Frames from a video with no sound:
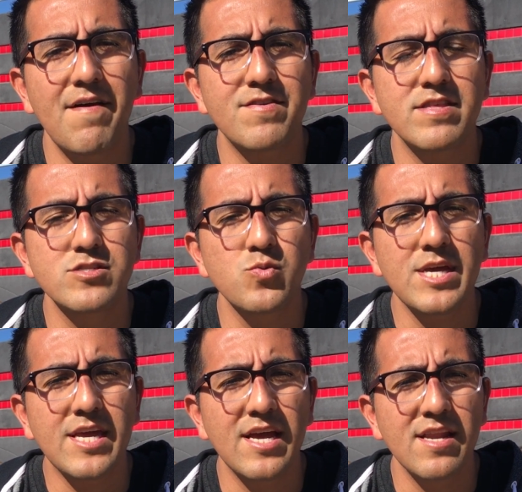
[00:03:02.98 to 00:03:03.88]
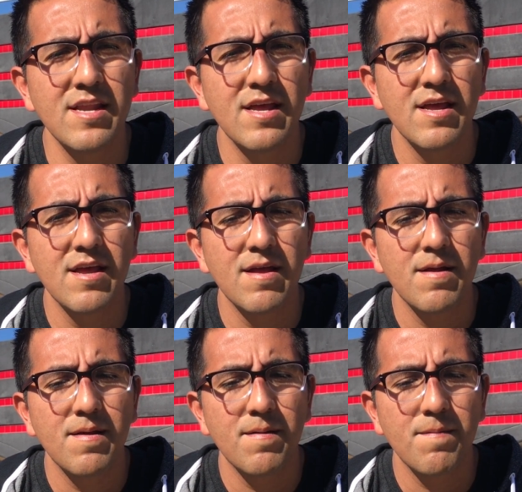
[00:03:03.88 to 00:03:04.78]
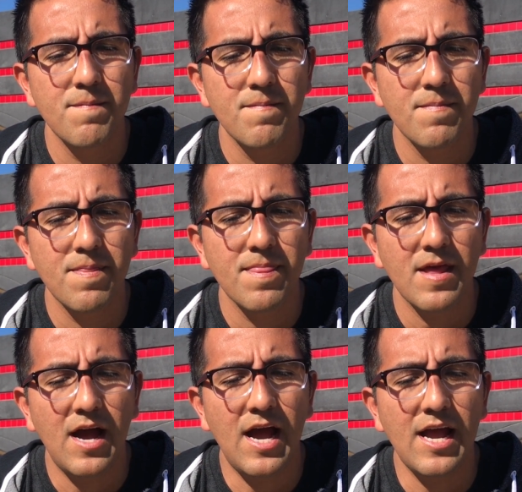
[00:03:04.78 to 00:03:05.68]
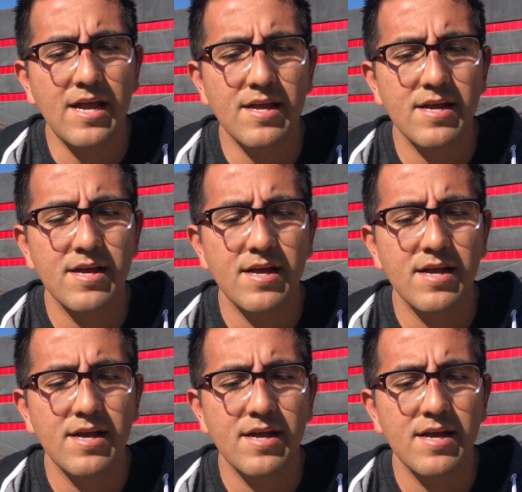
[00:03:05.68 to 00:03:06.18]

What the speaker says: after this weekend I